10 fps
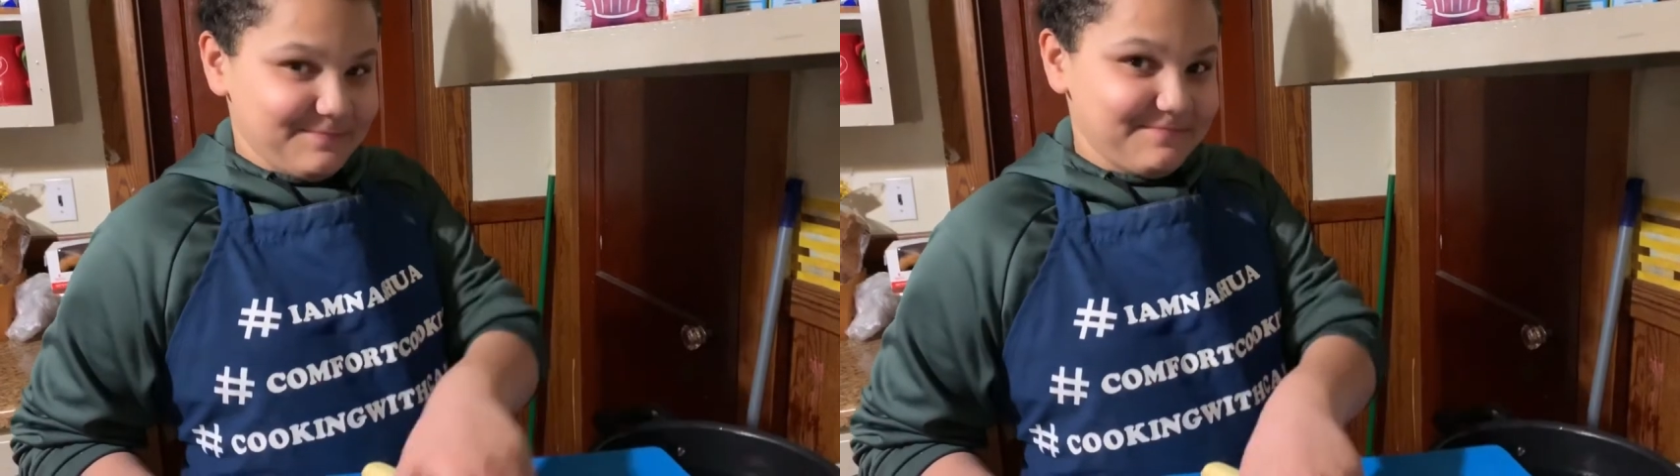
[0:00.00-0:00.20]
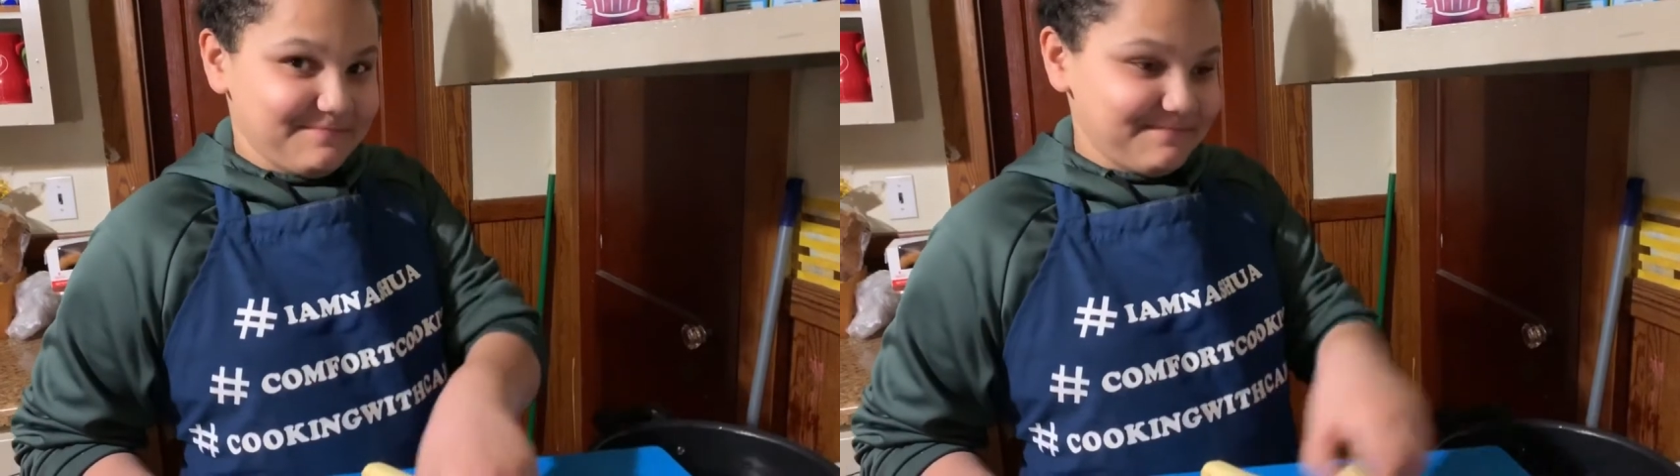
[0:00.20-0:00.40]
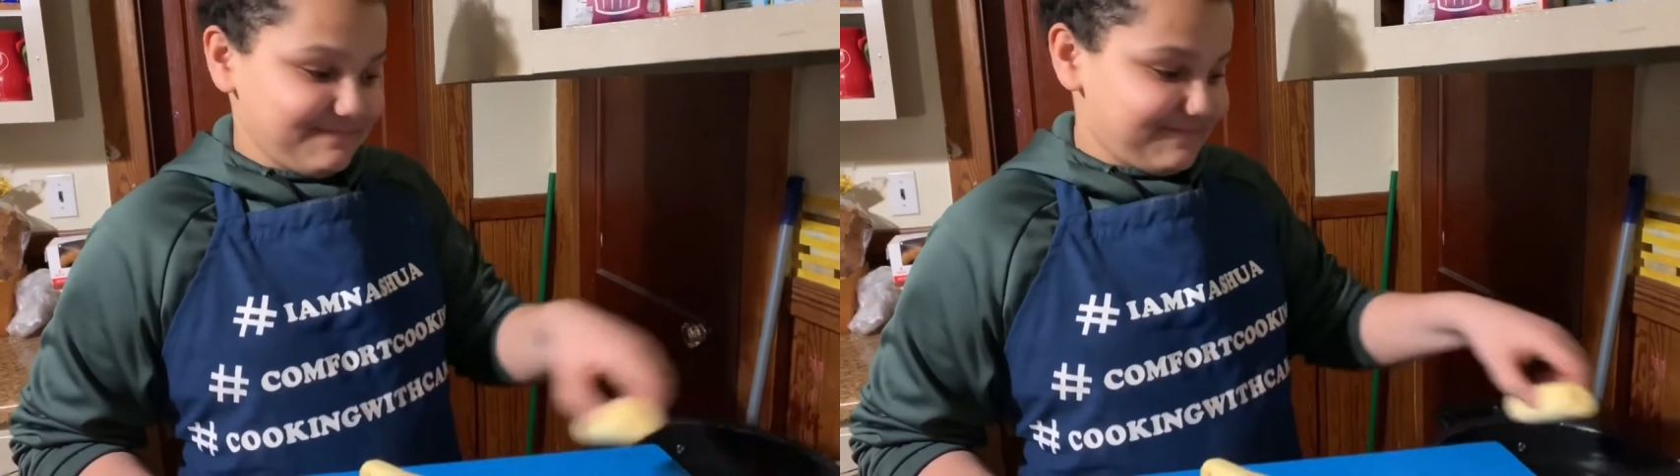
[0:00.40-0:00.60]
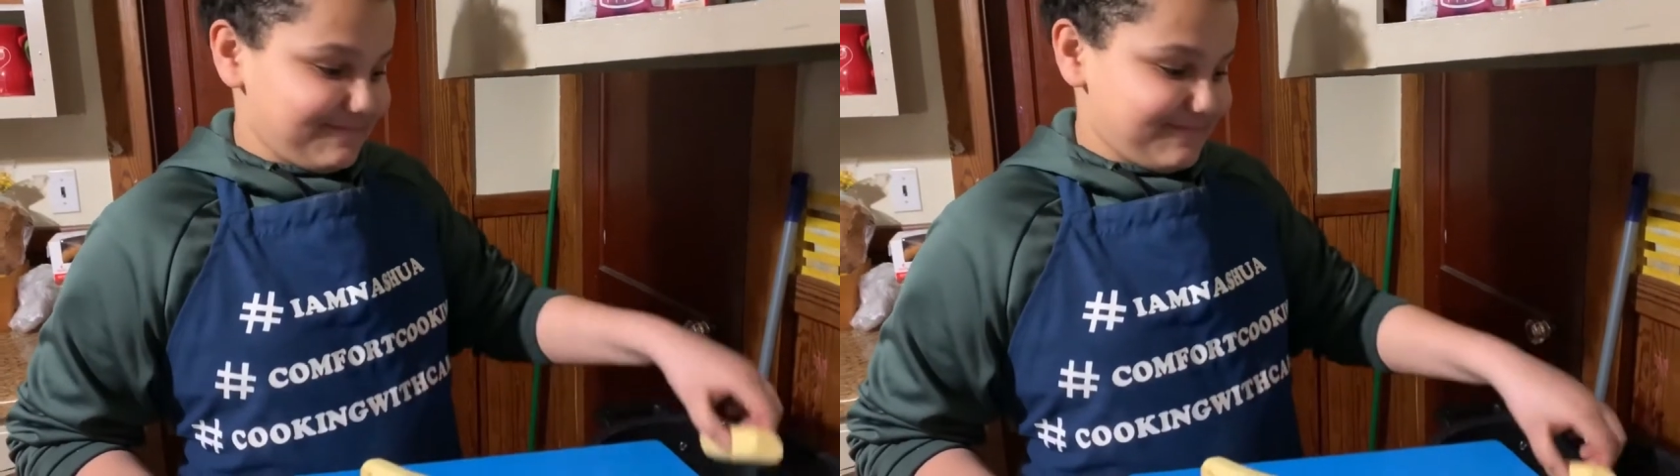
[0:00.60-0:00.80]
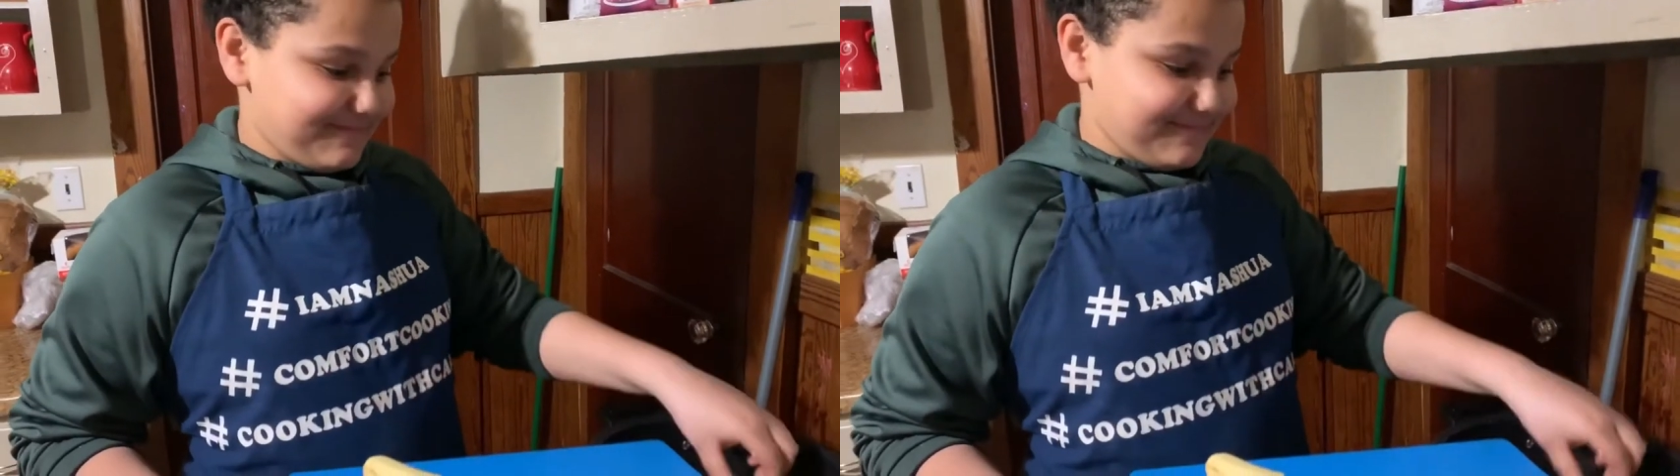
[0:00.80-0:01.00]

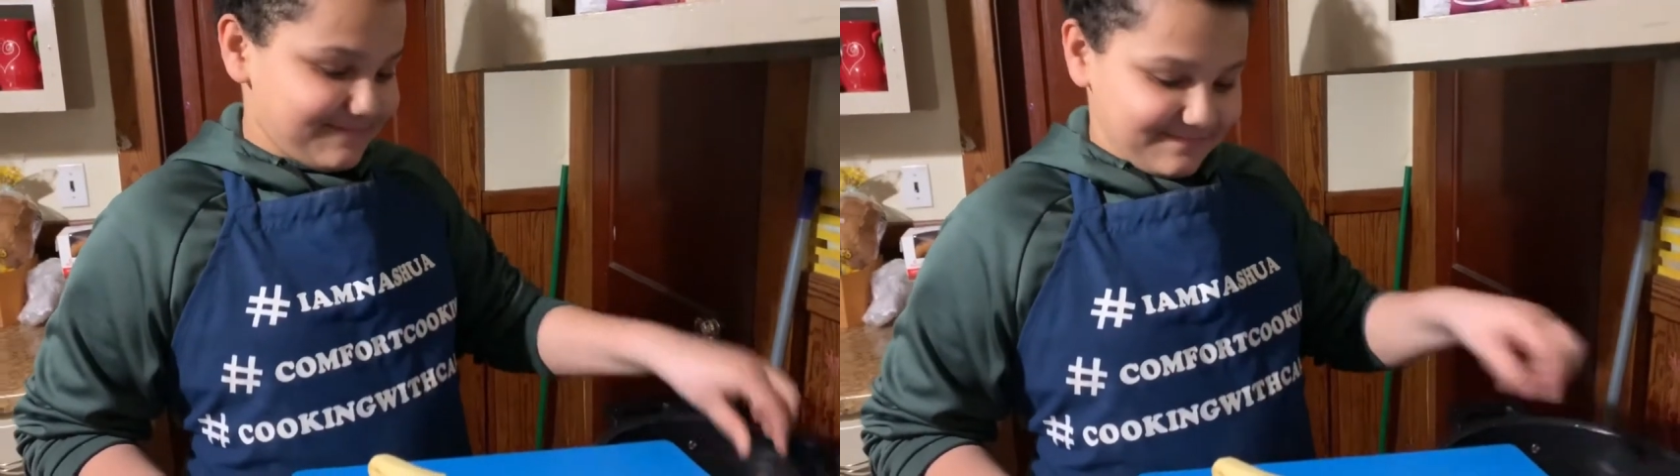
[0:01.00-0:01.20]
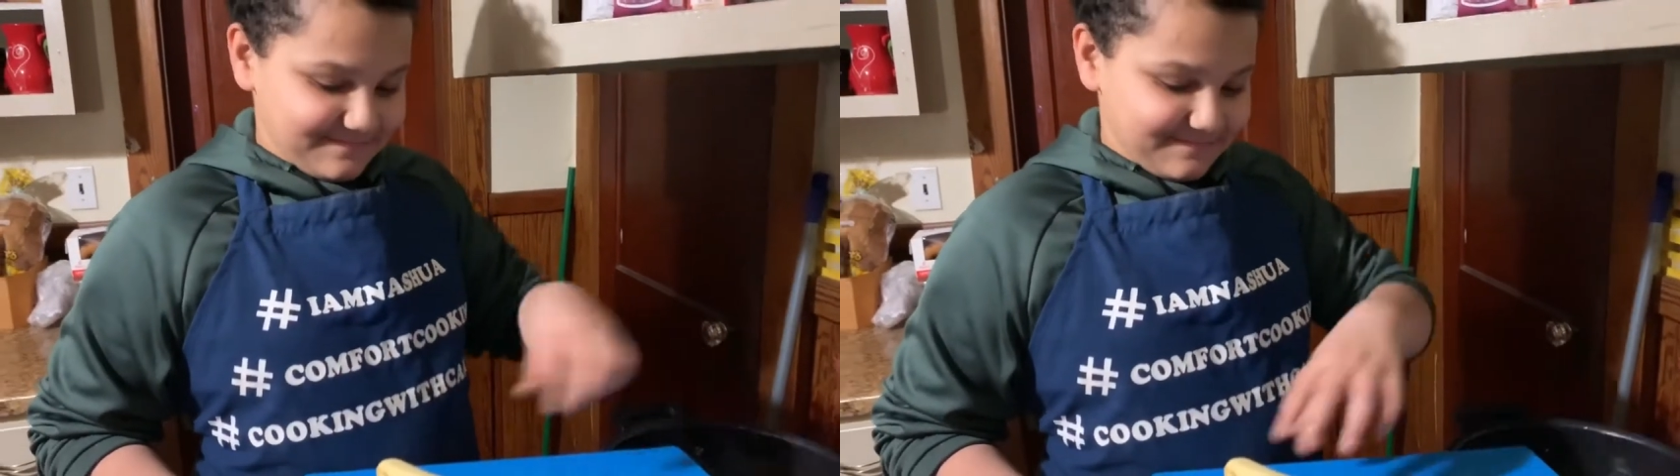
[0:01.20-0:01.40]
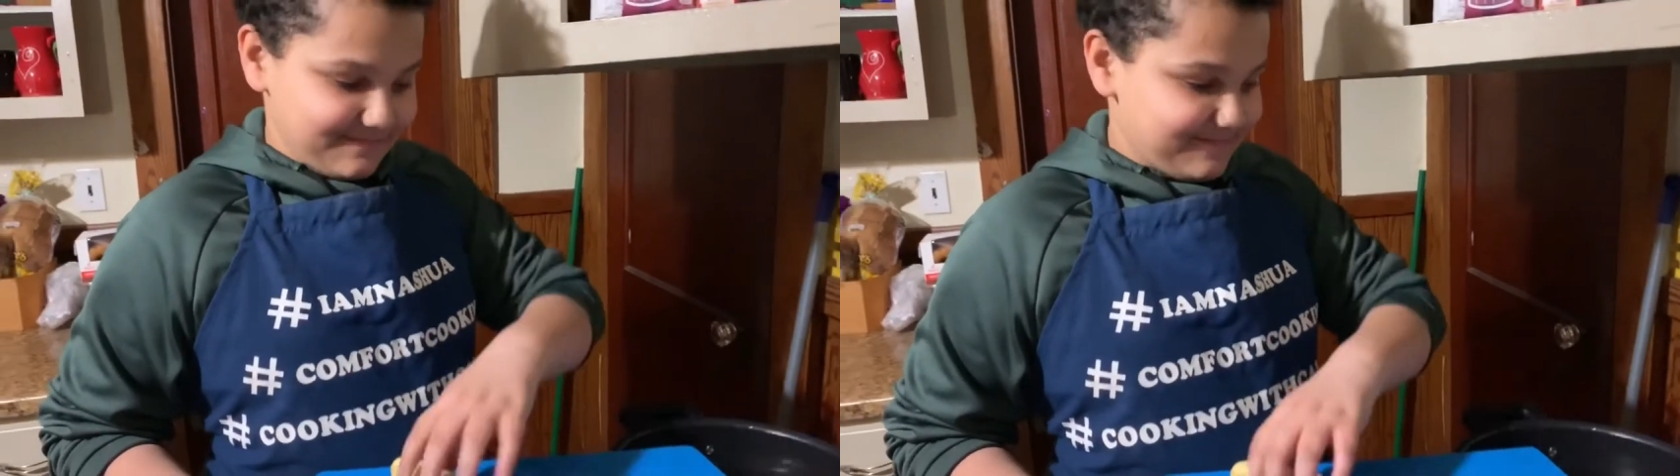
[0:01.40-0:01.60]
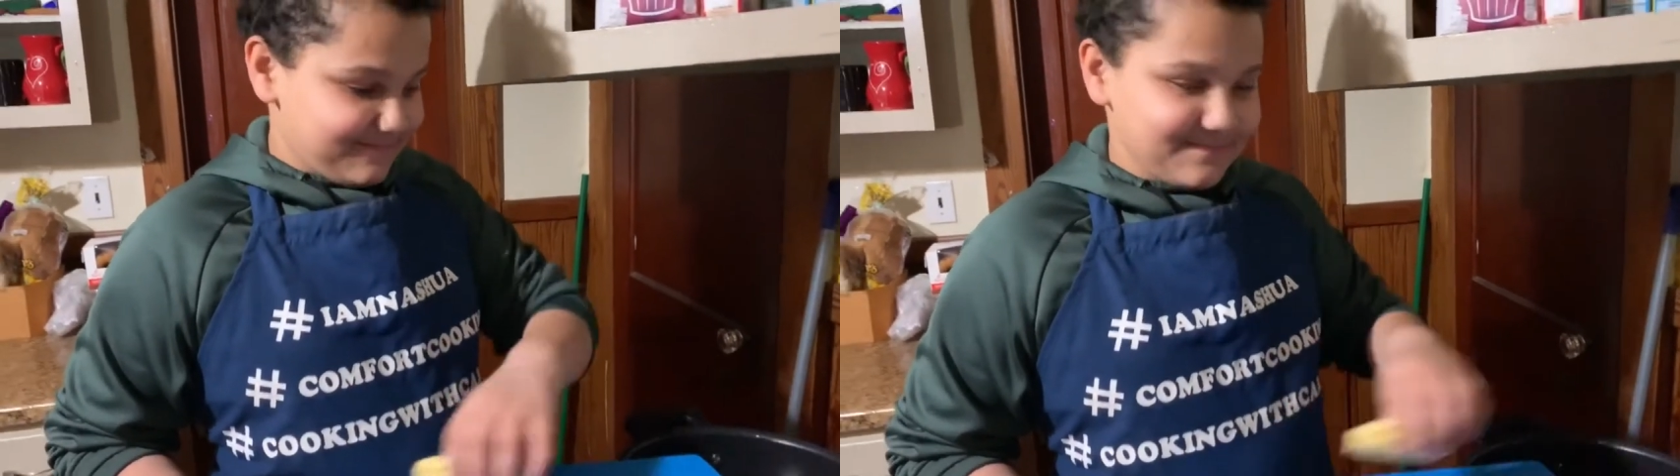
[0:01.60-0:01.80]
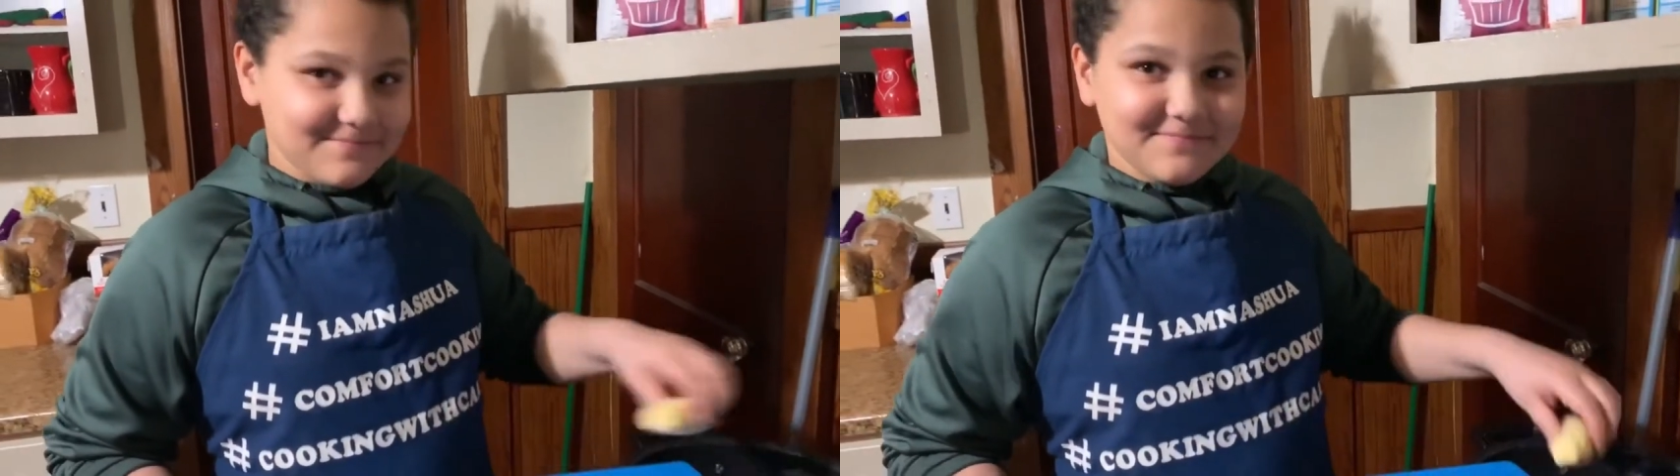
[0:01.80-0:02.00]
Yes. Well, guess
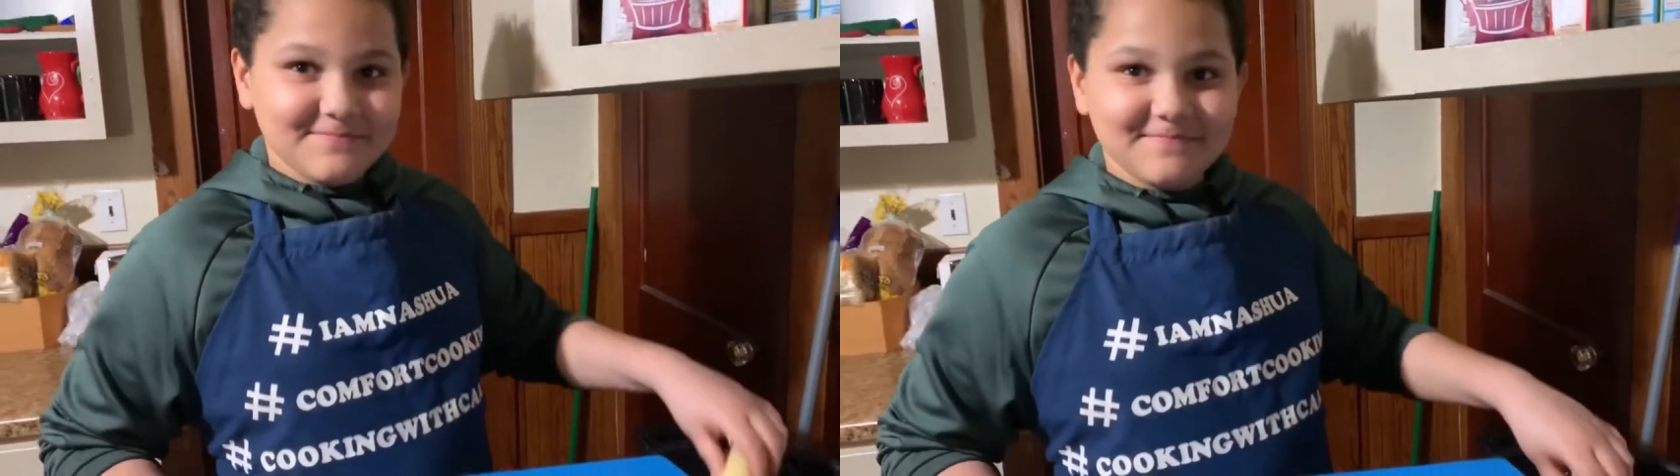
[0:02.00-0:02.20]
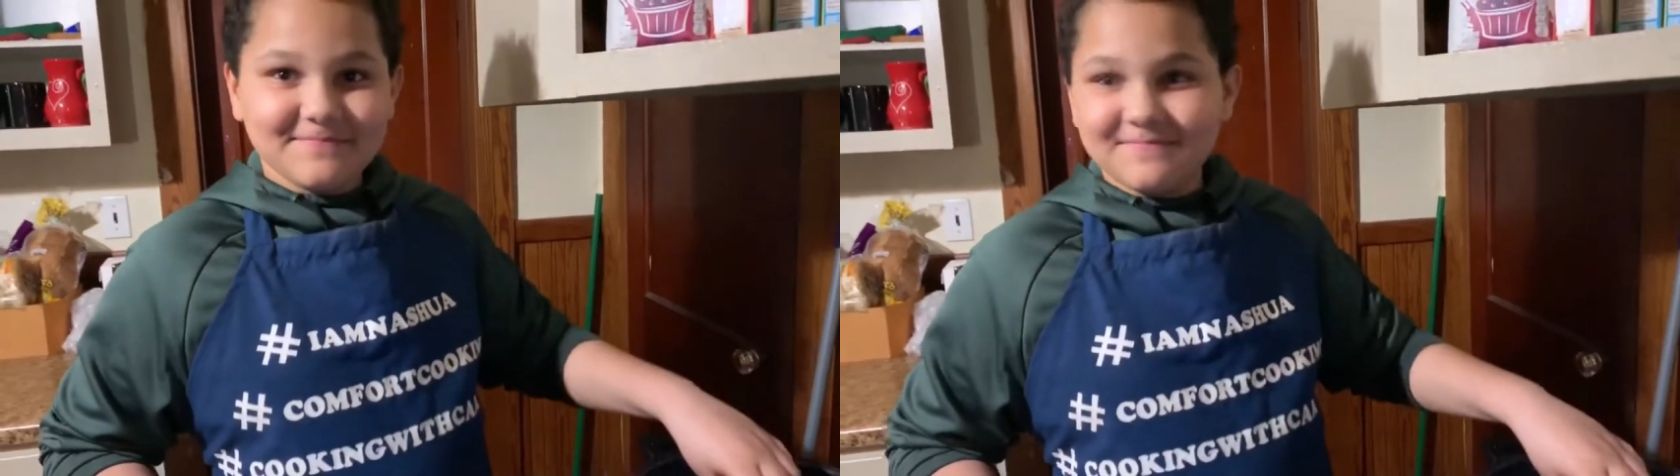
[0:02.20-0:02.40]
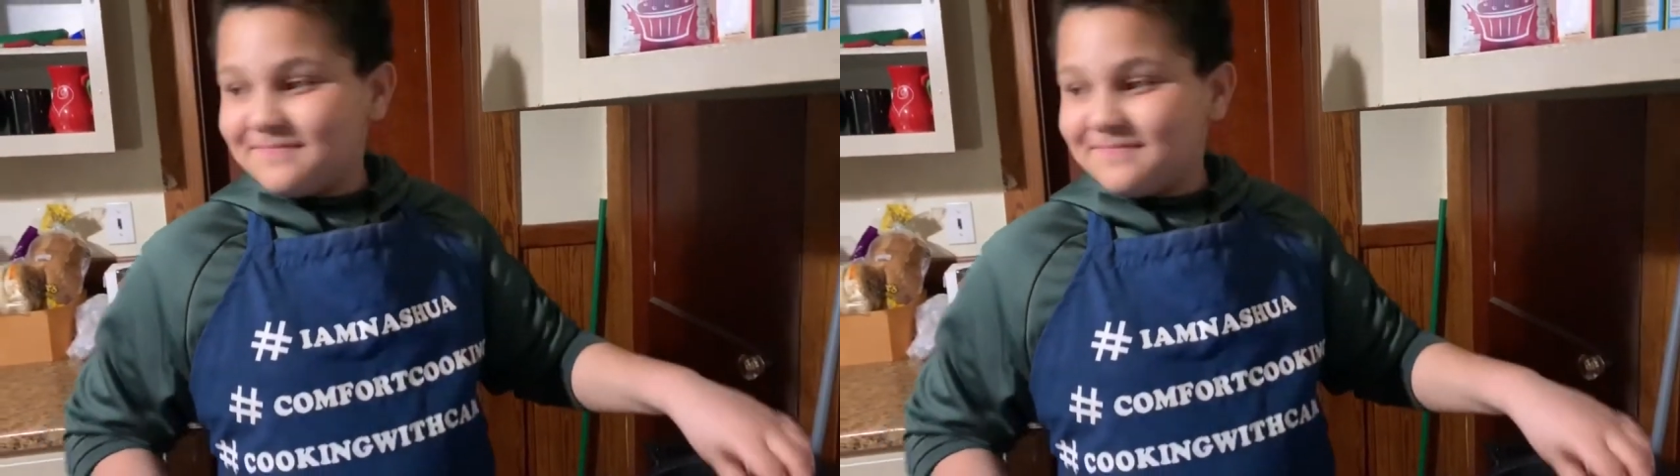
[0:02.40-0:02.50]
what?